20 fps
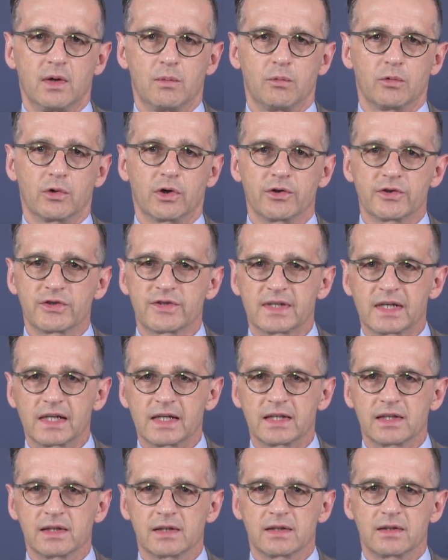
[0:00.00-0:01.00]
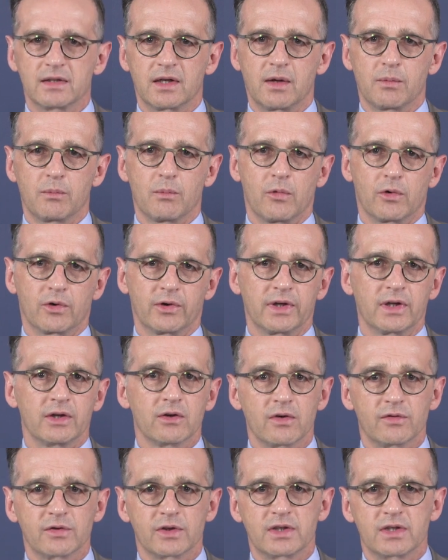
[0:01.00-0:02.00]
more resilient and more
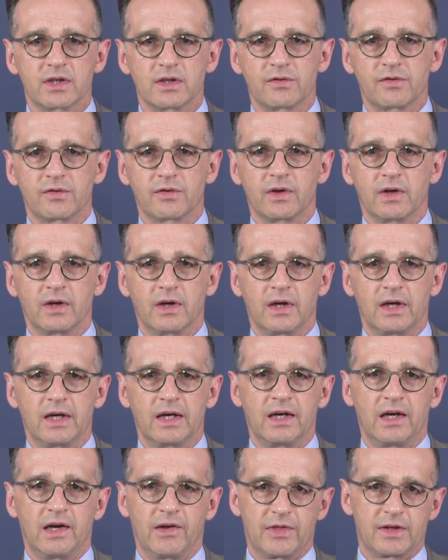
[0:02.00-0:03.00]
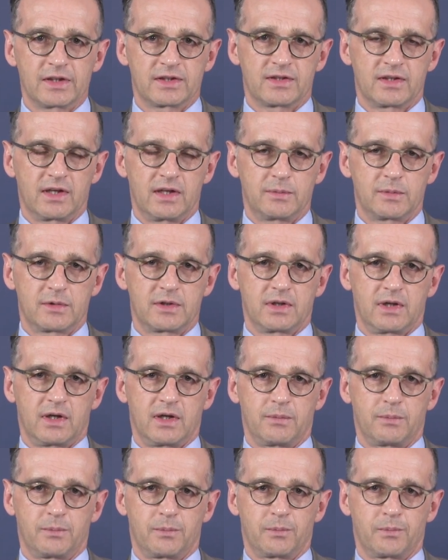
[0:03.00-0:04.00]
innovative at the same
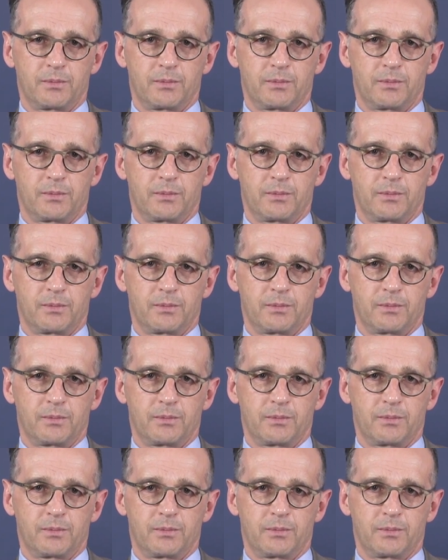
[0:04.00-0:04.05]
time.